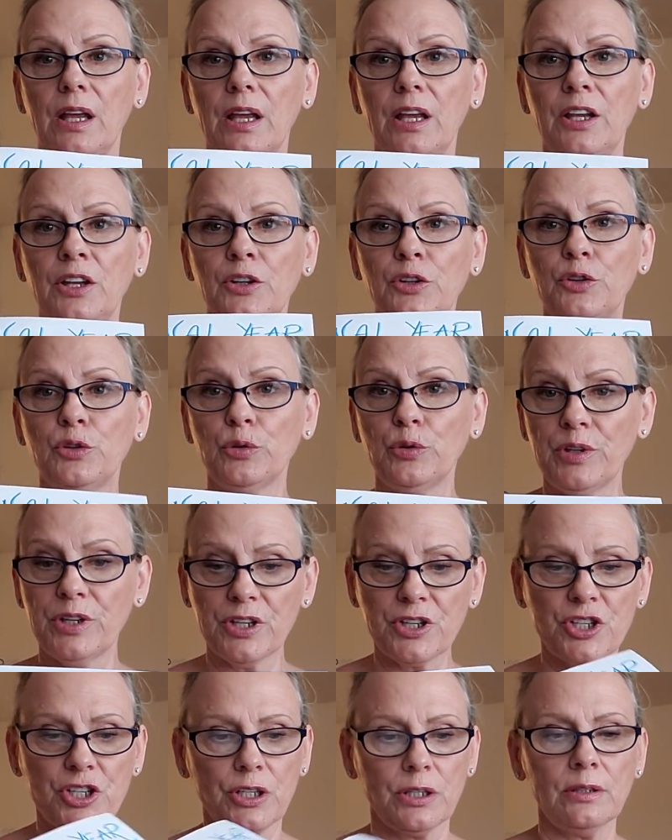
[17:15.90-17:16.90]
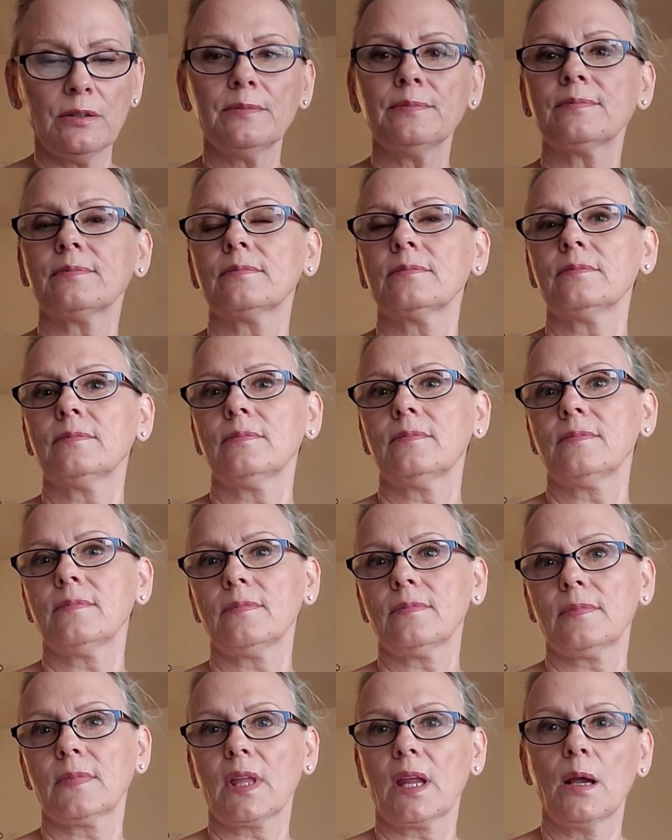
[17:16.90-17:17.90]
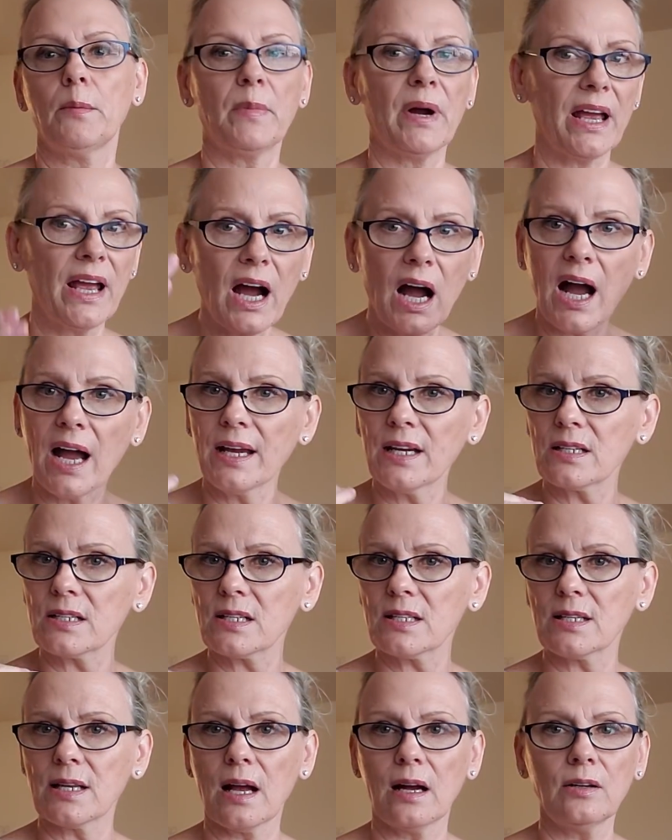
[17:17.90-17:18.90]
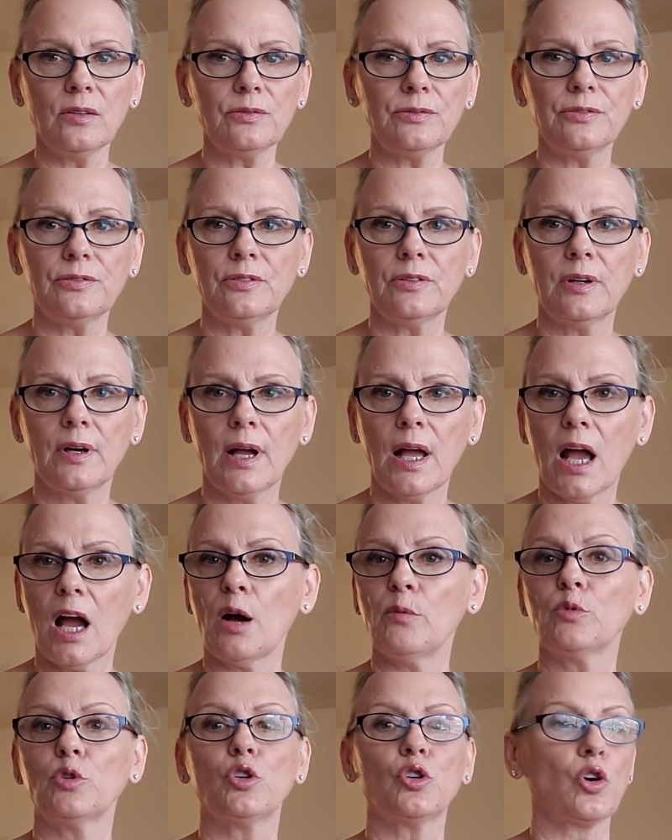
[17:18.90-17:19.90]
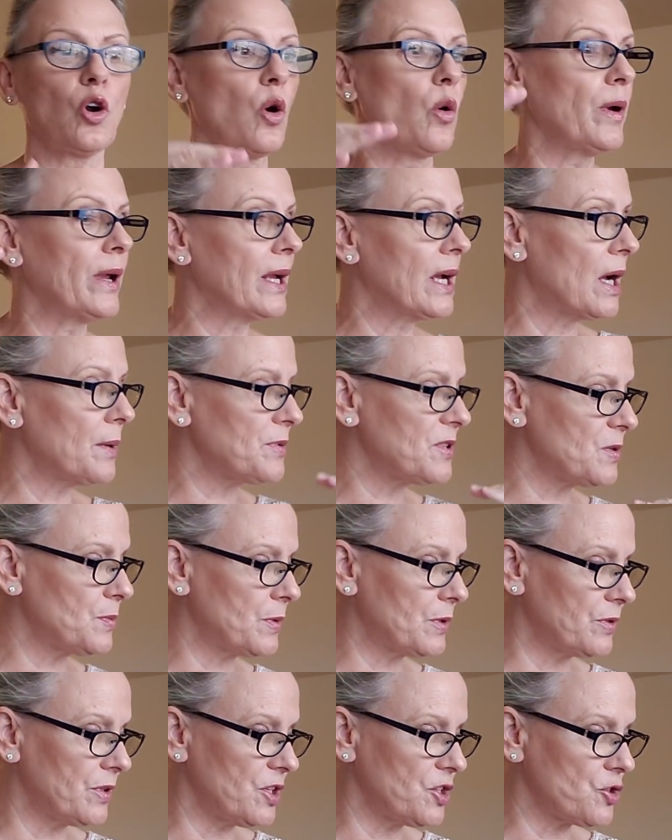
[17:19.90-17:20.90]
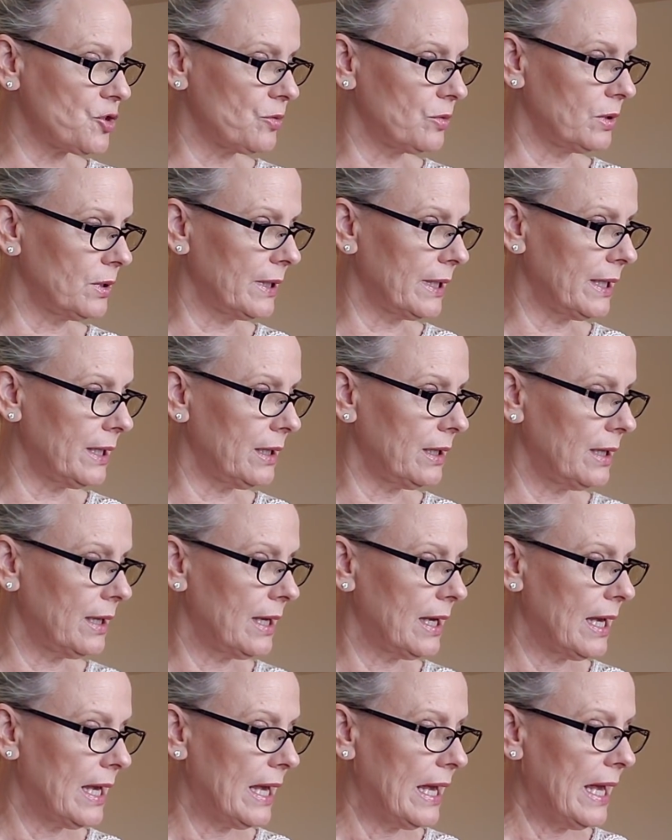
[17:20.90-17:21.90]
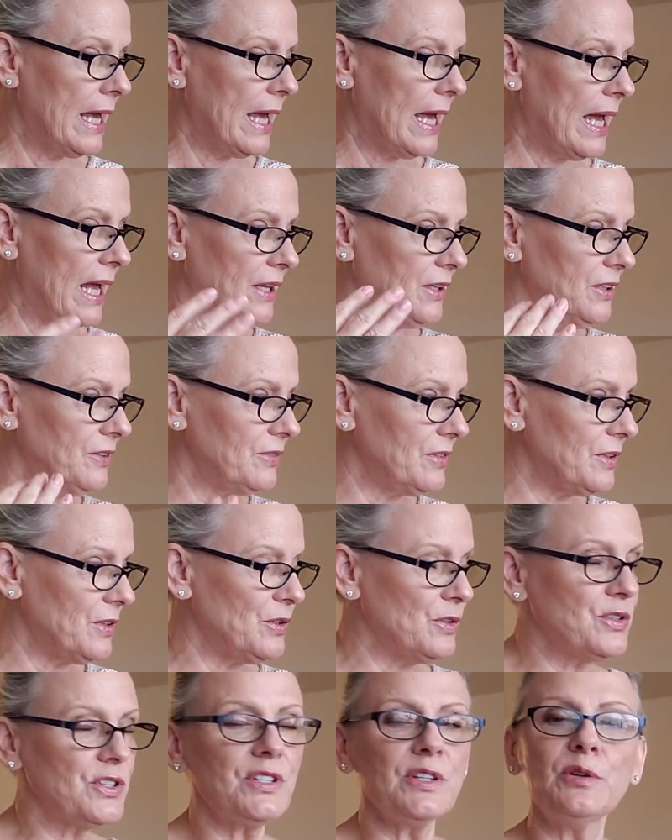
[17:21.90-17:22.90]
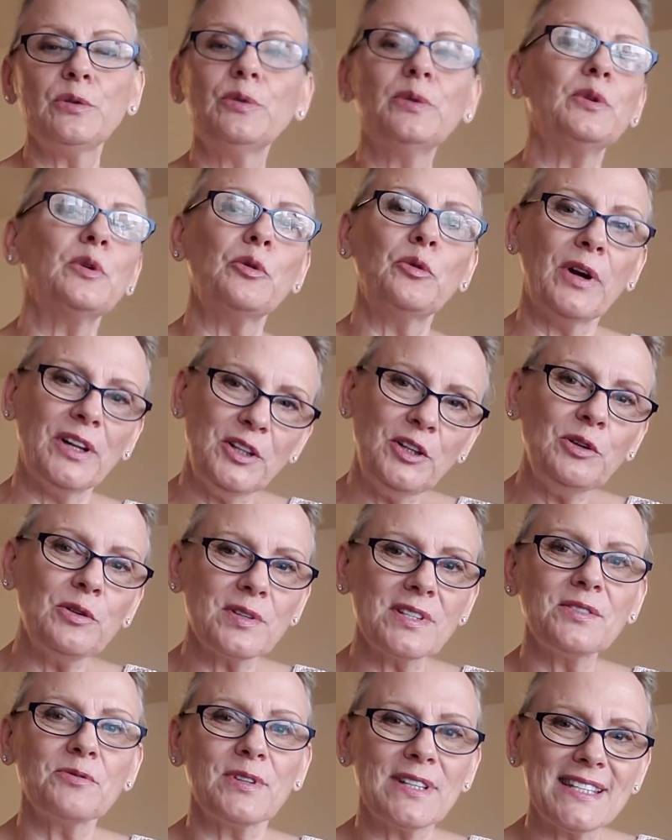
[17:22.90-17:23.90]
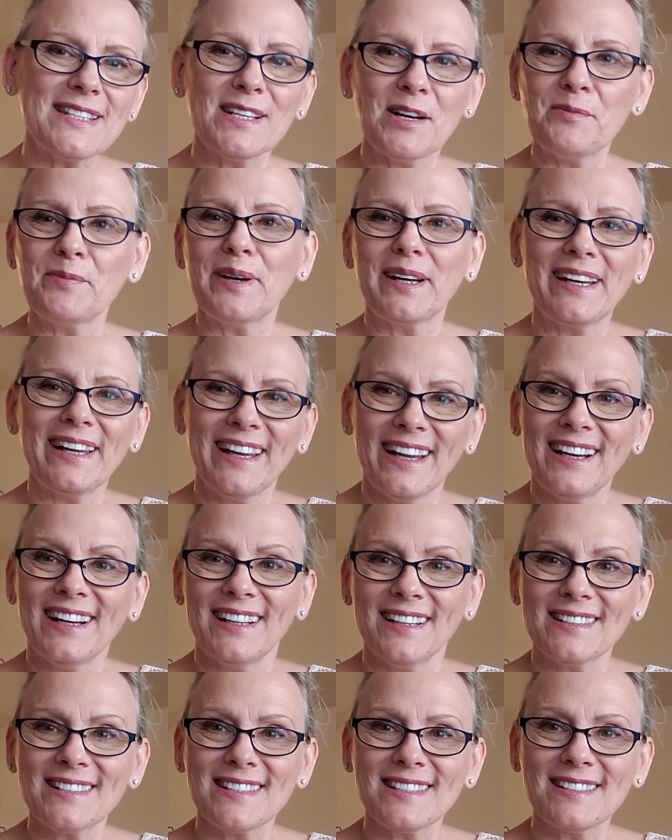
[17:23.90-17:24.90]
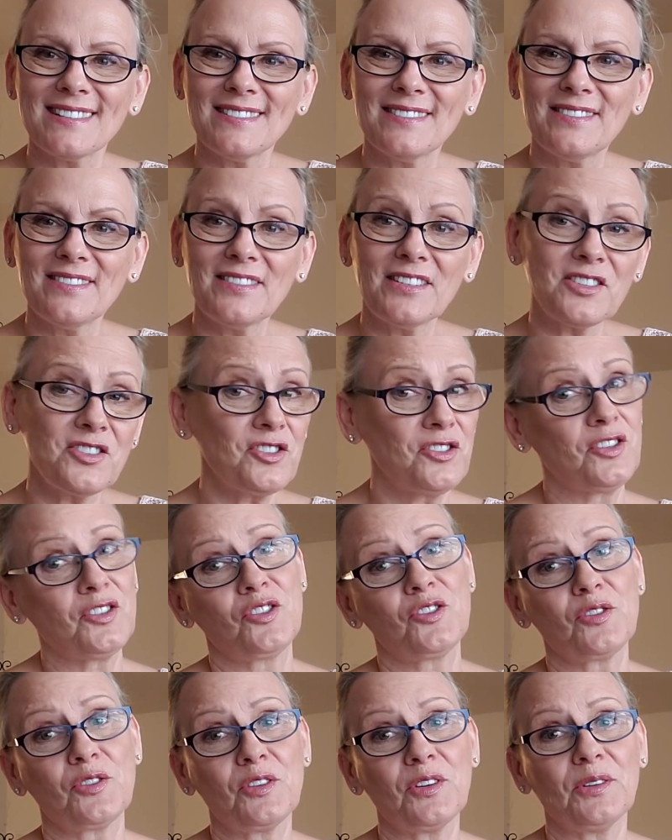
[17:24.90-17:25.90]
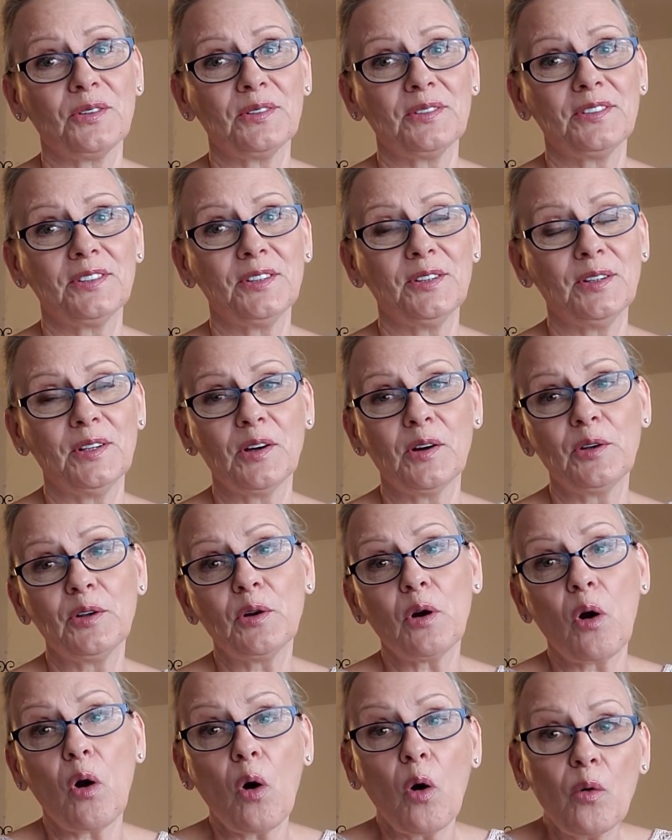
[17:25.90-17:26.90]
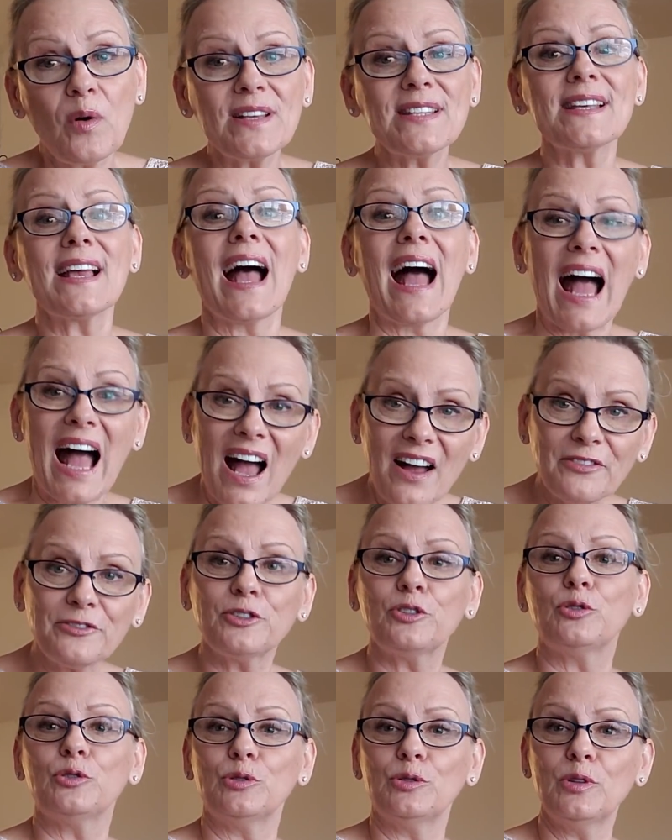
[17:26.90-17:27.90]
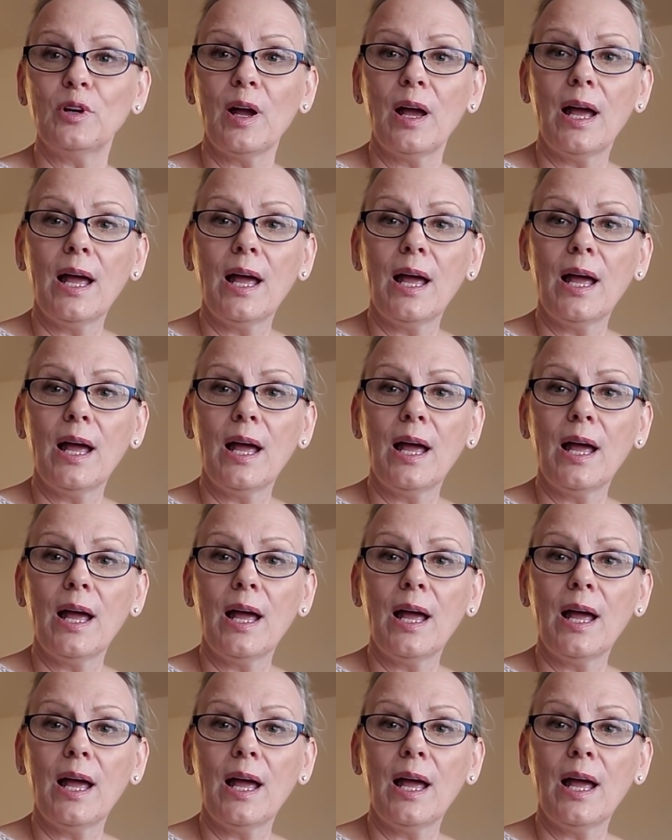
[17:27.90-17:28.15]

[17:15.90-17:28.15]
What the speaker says: intuition, my higher self. I'm growing up spiritually. And you see, when you're with somebody else, that's the truth. You know, you always have to